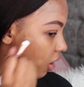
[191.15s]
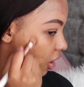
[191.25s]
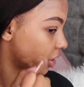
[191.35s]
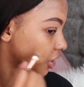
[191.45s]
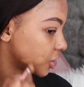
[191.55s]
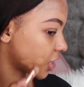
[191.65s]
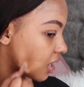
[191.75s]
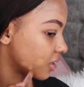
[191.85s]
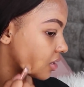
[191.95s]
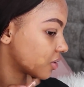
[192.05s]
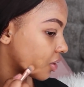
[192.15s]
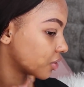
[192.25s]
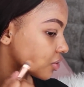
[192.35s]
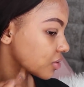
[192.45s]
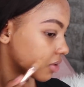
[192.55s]
orange
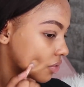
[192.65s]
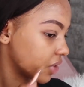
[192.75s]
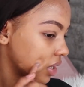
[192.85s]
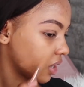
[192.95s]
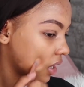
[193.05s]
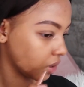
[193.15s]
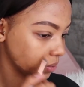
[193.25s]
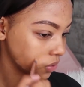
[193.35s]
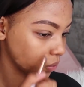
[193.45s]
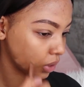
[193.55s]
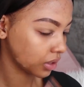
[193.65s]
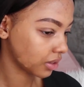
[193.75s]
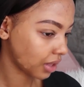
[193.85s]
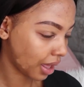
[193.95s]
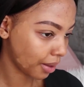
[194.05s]
undertone, so it really helps with